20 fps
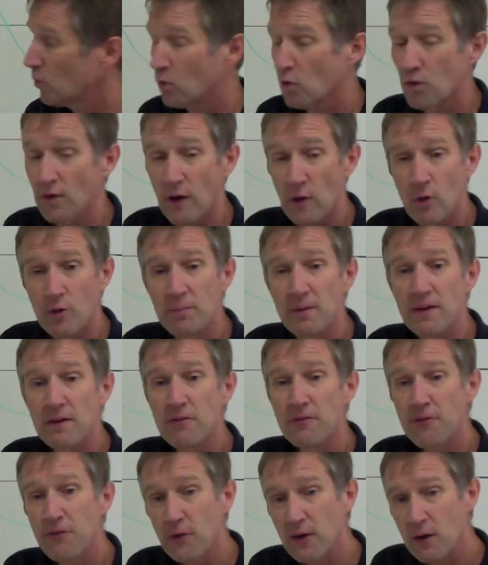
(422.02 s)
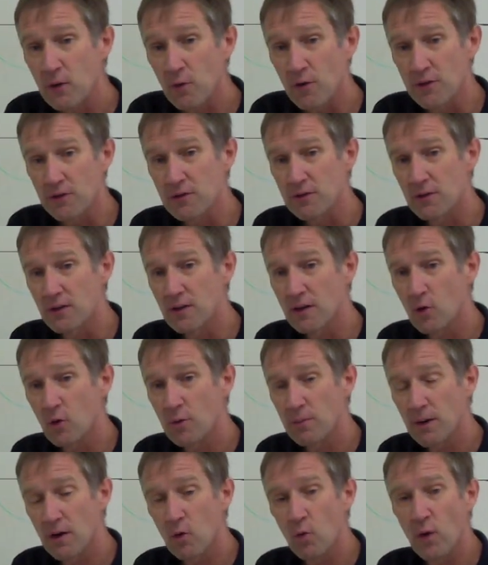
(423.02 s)
That would be a frequency, that
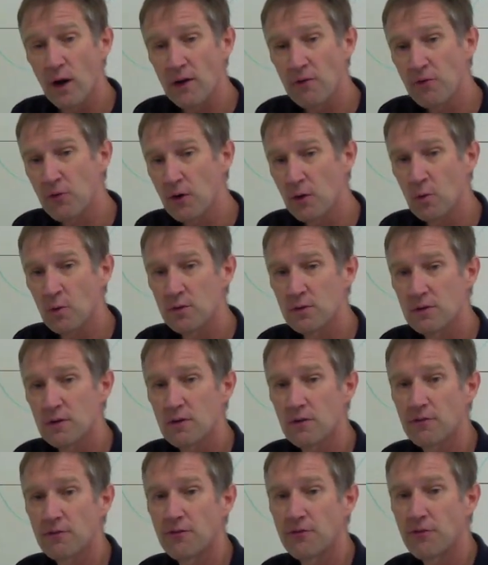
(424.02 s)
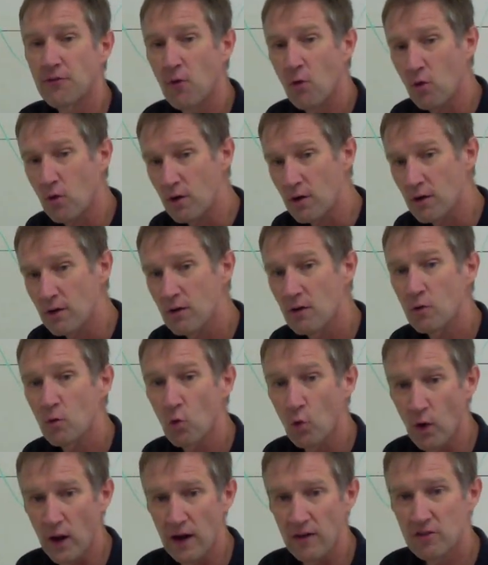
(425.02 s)
would be a wave frequency of four
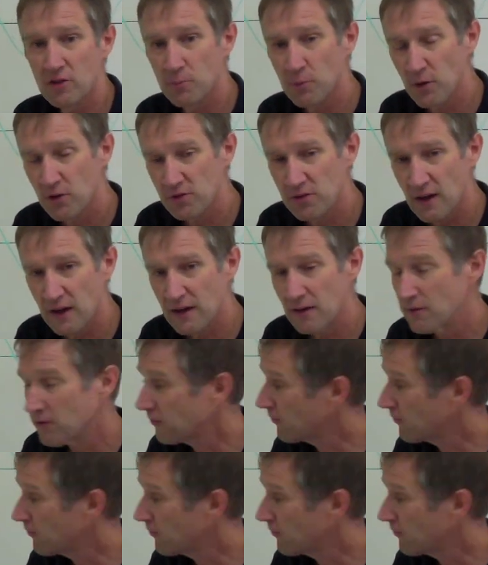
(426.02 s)
waves per second,